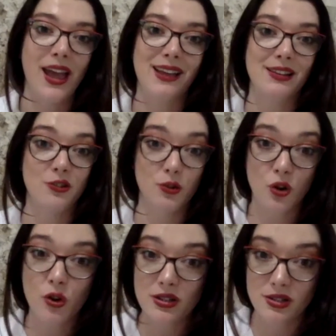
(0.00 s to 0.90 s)
and you're
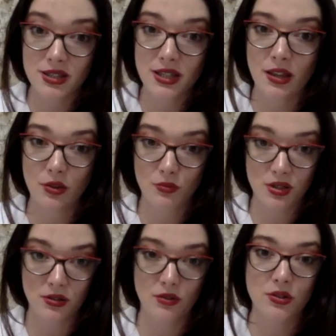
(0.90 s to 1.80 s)
going to see that the
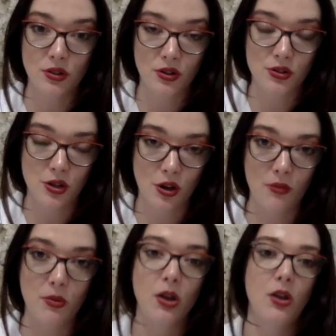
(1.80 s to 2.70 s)
results are going to
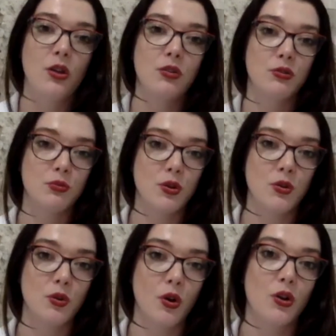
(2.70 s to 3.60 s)
come
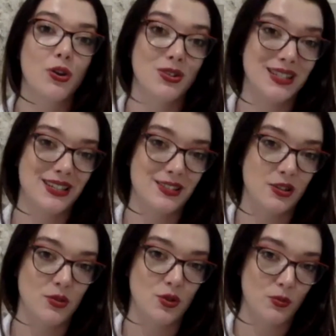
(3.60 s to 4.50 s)
through
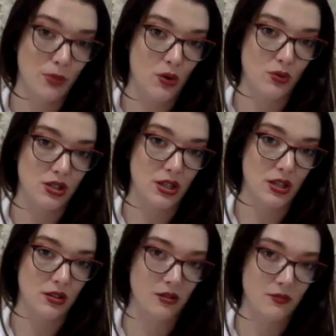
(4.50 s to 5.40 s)
consistent
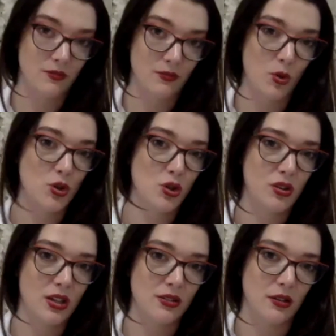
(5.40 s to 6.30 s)
posting. What do you
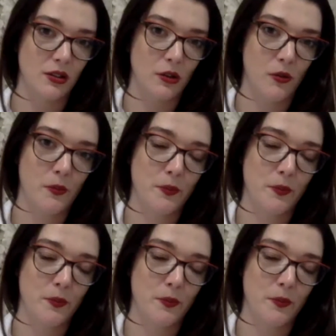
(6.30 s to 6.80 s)
think, Sergio?